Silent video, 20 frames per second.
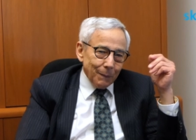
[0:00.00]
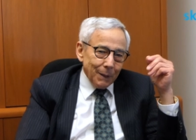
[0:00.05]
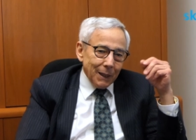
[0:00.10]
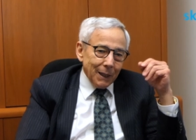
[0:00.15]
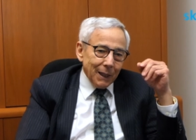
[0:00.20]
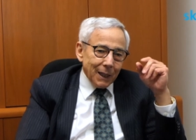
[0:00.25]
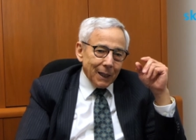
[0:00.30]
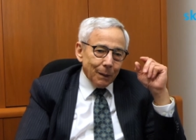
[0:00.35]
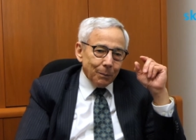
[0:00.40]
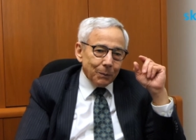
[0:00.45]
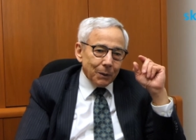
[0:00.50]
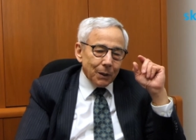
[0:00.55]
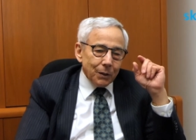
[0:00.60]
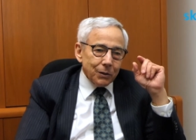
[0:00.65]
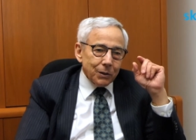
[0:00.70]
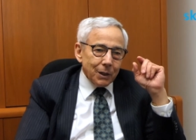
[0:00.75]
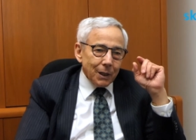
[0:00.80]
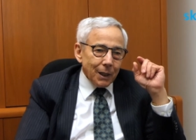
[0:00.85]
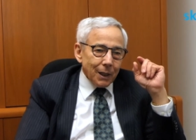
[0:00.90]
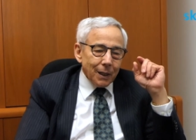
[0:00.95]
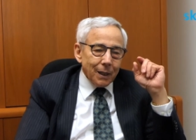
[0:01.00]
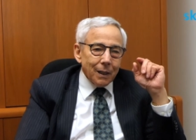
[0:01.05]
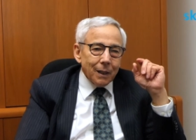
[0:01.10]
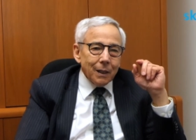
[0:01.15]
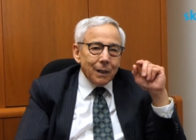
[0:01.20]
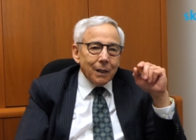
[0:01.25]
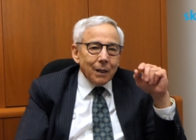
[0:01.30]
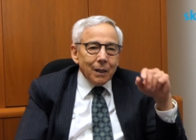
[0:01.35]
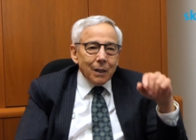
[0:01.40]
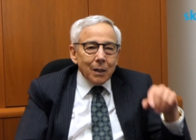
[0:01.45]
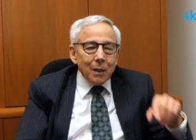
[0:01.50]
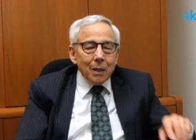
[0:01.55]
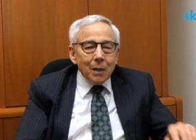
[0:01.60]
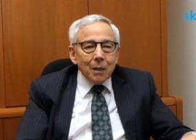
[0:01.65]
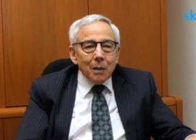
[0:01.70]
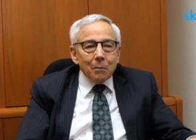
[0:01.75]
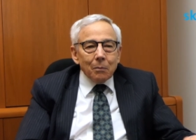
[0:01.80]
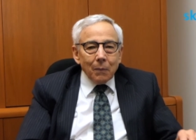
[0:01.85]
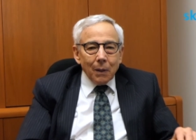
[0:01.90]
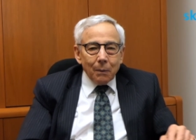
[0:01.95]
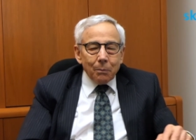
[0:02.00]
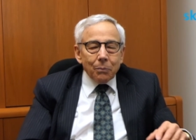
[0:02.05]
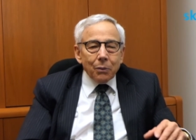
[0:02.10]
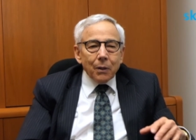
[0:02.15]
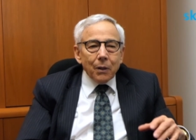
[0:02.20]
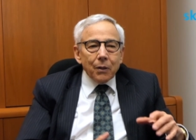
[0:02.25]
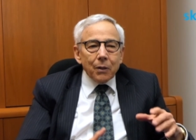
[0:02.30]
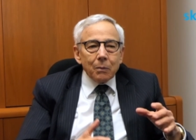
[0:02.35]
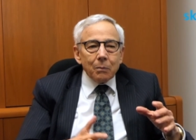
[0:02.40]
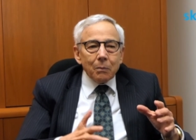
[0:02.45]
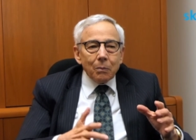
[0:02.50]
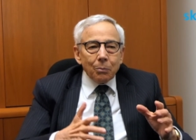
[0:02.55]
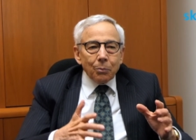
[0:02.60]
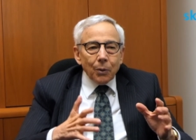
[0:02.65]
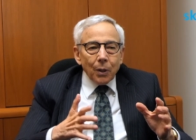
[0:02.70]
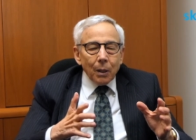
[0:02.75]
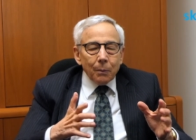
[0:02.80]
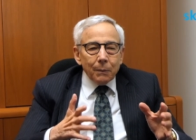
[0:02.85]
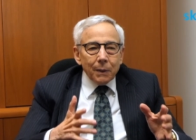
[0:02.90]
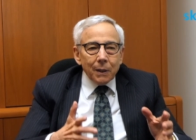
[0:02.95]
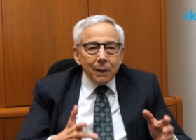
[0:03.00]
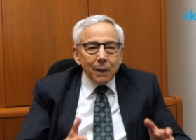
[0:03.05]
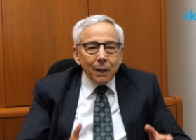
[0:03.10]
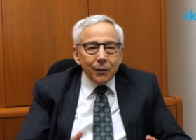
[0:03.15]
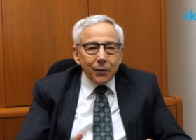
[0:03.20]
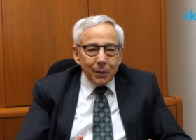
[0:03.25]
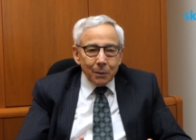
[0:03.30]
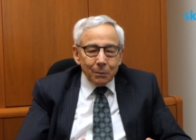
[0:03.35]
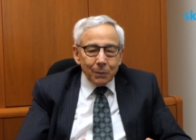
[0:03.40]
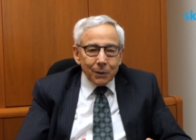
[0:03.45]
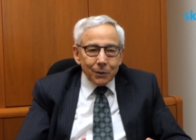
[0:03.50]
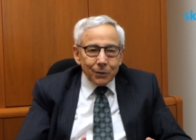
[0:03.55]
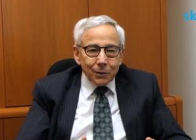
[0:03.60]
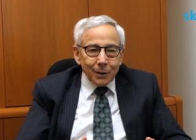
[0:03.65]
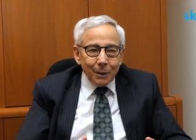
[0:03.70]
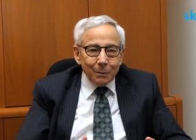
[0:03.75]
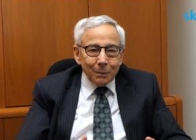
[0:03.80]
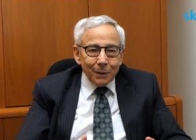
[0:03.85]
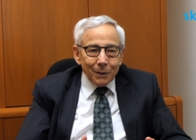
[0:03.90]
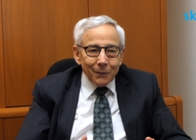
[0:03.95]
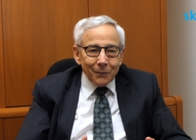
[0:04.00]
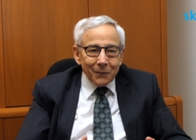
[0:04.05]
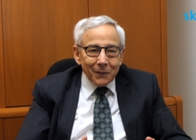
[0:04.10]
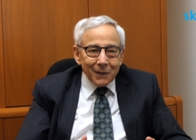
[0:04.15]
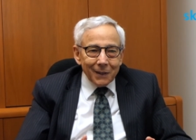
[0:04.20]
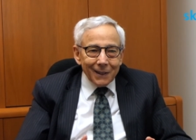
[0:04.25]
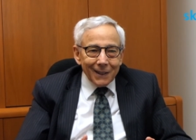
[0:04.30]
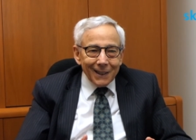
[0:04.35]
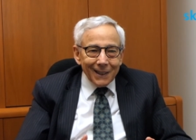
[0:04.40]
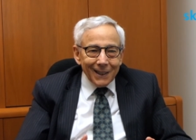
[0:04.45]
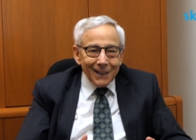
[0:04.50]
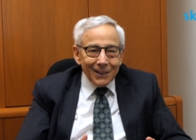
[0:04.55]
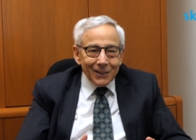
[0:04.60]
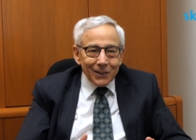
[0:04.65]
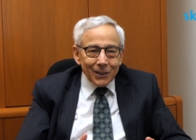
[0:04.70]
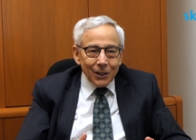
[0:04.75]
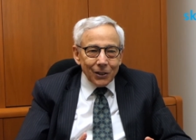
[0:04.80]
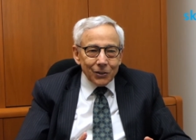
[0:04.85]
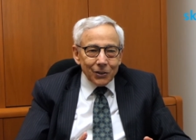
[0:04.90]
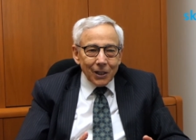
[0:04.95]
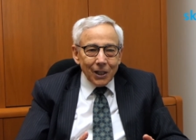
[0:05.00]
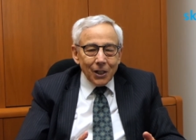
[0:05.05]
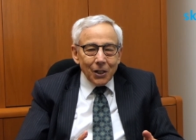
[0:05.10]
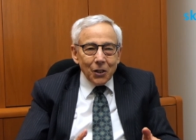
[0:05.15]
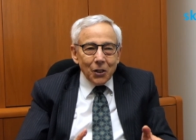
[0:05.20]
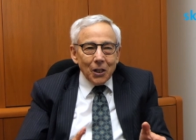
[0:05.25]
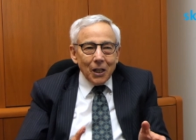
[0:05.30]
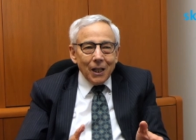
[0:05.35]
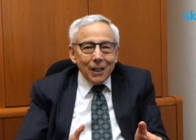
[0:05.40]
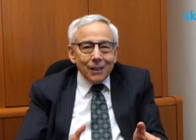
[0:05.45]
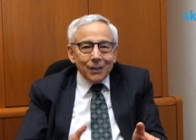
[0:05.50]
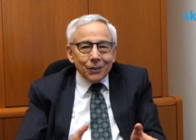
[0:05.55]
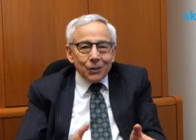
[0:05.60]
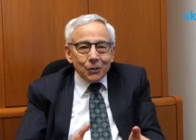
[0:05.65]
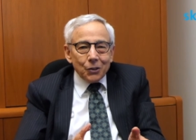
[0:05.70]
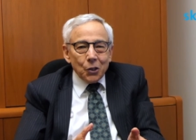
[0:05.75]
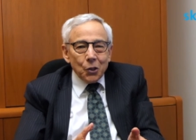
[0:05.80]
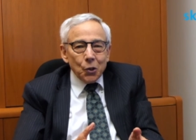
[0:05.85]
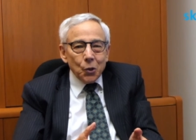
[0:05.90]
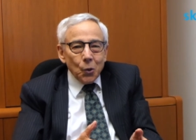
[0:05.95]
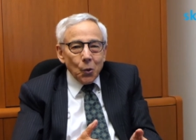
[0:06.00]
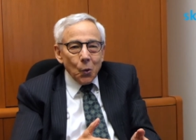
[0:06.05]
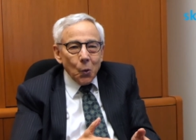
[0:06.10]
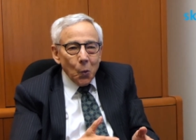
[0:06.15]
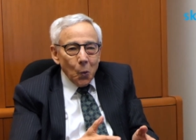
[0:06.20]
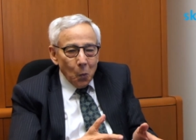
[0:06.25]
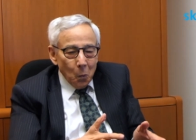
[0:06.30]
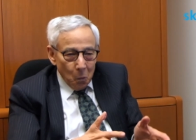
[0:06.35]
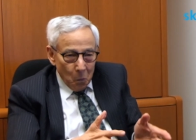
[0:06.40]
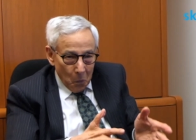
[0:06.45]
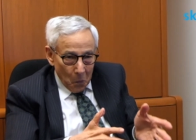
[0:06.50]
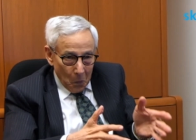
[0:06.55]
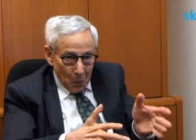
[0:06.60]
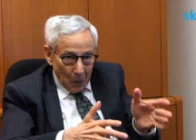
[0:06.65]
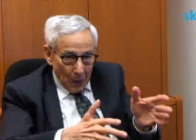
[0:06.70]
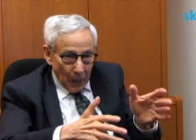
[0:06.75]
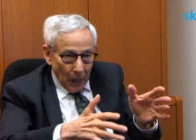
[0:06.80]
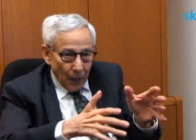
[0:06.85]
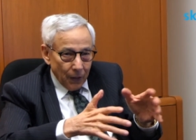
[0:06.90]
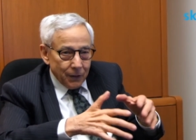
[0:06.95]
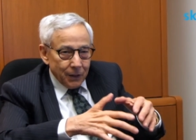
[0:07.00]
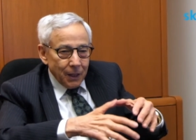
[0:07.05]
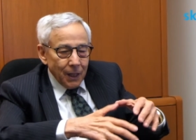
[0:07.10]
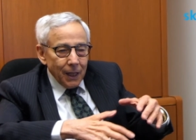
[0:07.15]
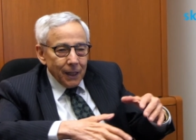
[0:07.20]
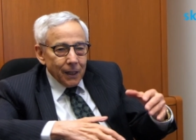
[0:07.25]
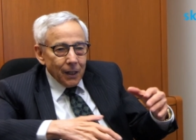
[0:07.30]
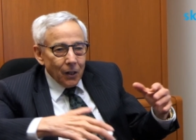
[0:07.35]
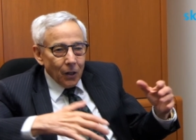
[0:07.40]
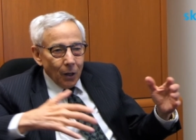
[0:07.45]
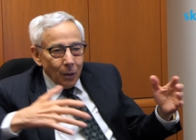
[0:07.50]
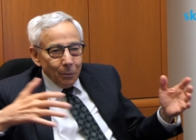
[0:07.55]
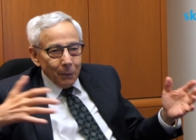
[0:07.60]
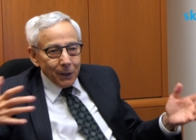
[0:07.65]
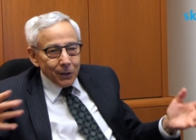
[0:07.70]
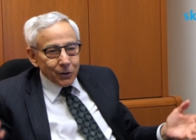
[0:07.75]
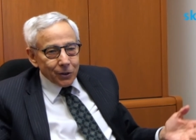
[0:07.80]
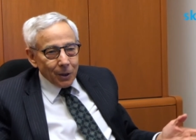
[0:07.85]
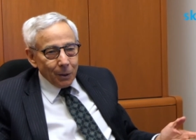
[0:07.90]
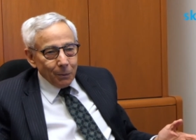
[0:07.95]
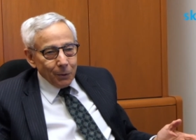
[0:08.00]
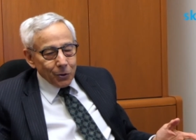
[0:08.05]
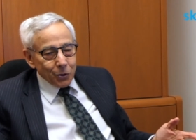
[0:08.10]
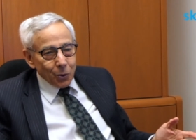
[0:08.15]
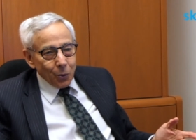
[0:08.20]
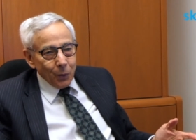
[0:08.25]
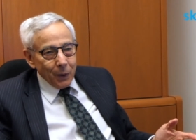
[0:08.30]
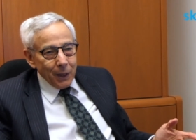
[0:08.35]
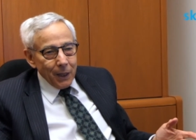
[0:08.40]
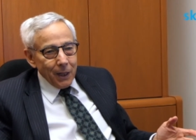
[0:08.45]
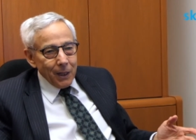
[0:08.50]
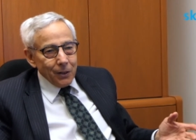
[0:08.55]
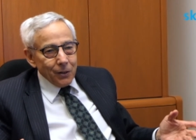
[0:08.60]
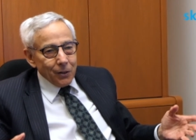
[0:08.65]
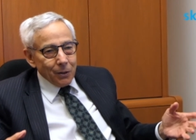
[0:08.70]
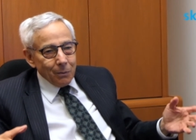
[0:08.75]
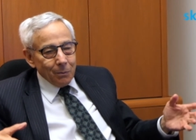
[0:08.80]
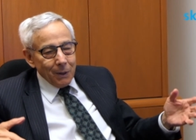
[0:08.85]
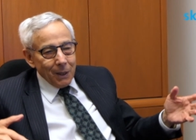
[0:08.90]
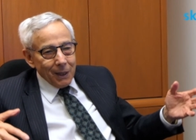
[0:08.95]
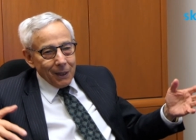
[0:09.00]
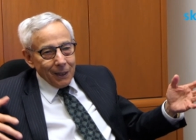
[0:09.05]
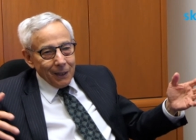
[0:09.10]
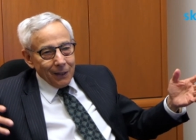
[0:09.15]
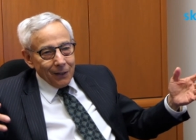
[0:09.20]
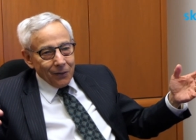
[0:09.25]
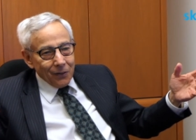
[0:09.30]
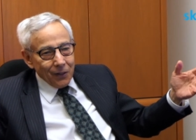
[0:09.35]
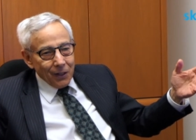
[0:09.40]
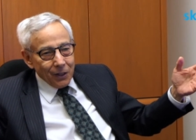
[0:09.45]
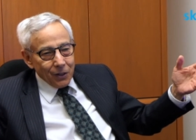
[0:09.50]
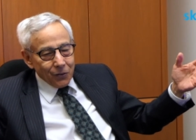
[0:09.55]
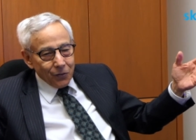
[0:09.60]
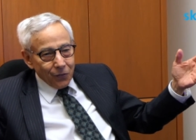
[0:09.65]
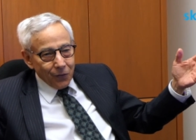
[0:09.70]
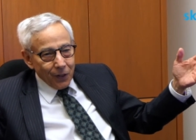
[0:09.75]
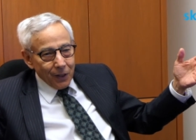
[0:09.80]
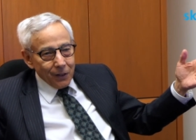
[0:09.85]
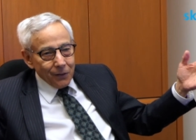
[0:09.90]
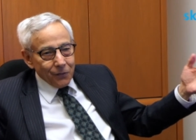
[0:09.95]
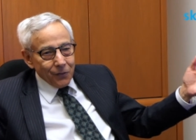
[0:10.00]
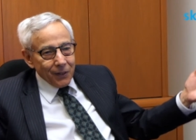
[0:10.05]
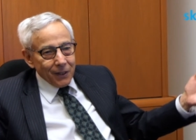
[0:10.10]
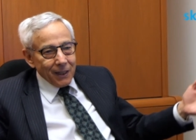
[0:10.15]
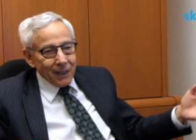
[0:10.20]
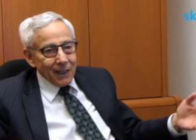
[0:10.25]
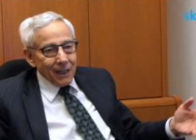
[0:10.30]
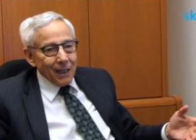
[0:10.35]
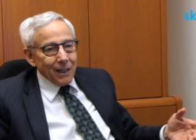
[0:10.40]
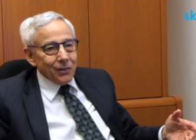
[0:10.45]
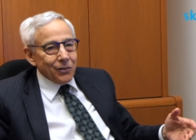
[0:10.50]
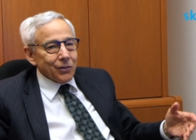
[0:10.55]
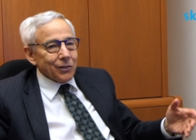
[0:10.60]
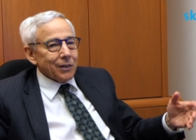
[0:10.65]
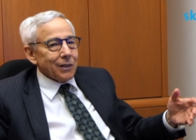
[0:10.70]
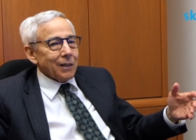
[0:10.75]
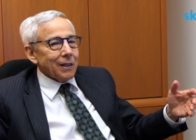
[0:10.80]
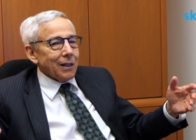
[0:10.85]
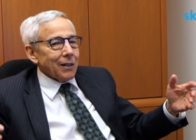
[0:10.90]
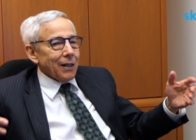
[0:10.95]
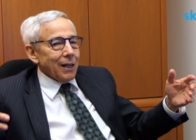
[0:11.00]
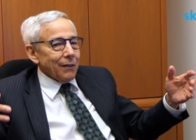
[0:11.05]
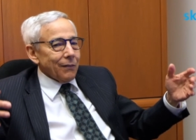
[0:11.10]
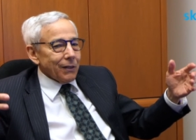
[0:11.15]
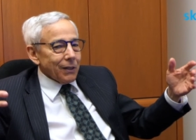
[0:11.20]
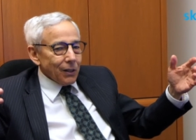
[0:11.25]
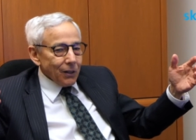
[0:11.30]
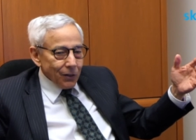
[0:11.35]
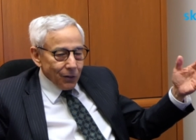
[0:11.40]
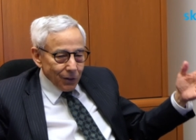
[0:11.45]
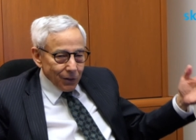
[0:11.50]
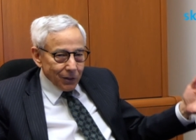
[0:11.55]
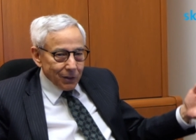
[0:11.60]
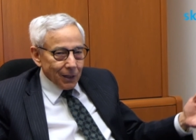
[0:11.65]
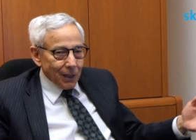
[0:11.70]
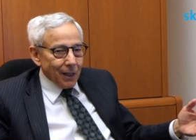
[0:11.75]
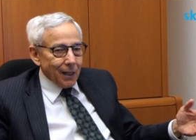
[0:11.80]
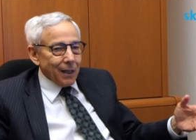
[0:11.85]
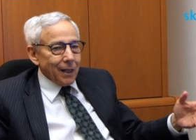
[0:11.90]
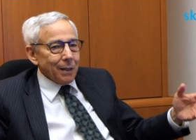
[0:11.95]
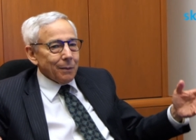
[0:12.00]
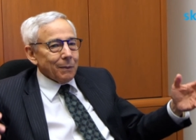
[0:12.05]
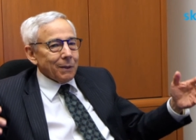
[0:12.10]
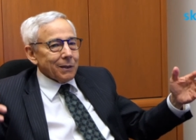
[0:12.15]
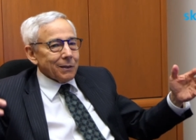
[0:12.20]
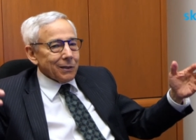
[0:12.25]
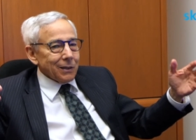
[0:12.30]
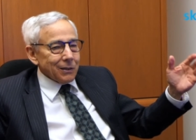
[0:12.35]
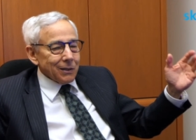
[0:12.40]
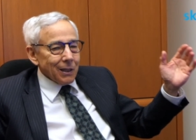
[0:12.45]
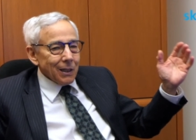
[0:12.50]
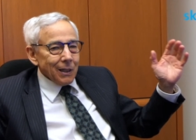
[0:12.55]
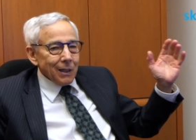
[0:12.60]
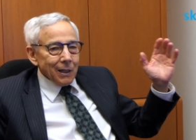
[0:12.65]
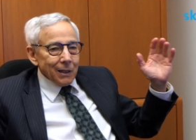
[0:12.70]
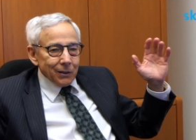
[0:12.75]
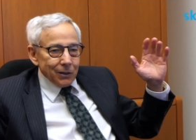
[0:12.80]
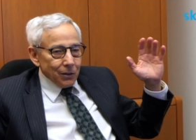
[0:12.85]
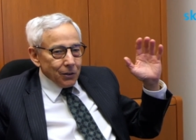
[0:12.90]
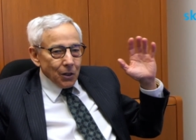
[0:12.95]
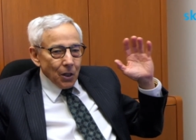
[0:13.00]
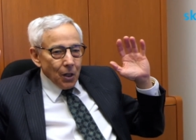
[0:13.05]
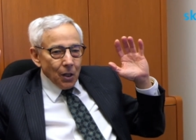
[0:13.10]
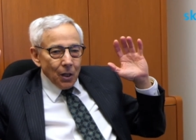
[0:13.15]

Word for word: and he kept on saying my brother brought me nothing but trouble. He says, and, and he says, and you are taking all my troubles away and you're making things fun for the guests and they're having a good time. And says, says,